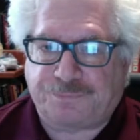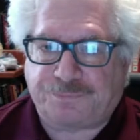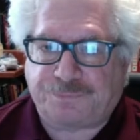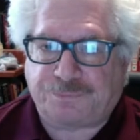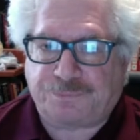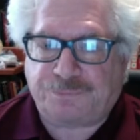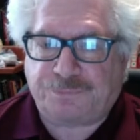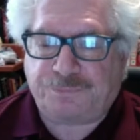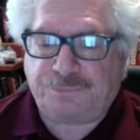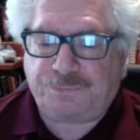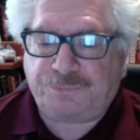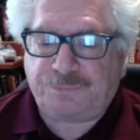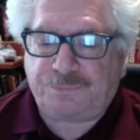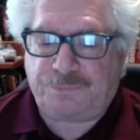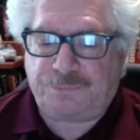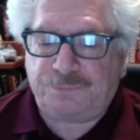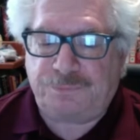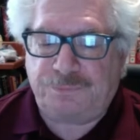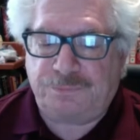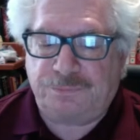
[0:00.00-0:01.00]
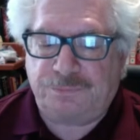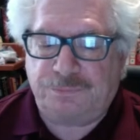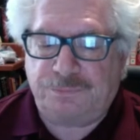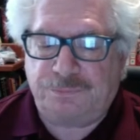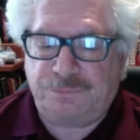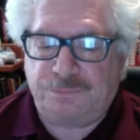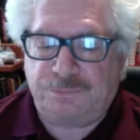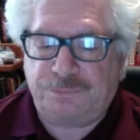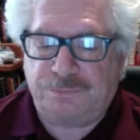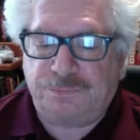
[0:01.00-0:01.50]

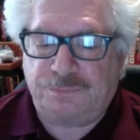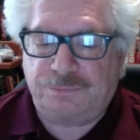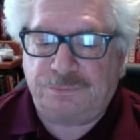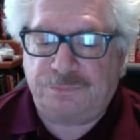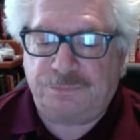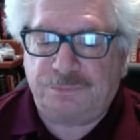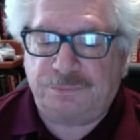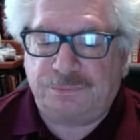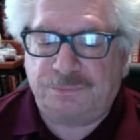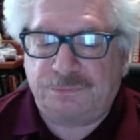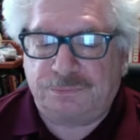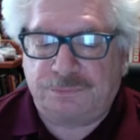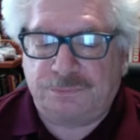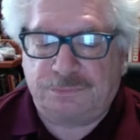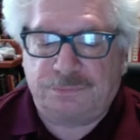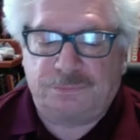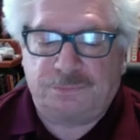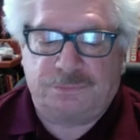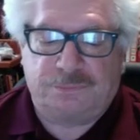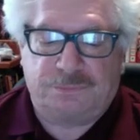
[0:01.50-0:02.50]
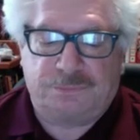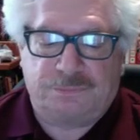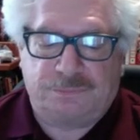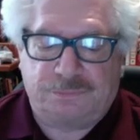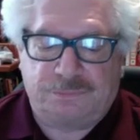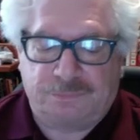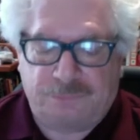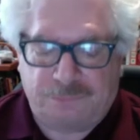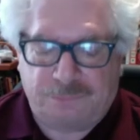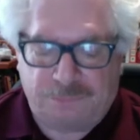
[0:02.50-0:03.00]

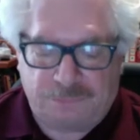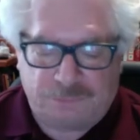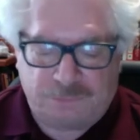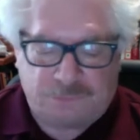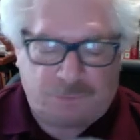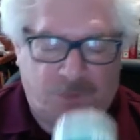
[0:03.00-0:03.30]
(silent)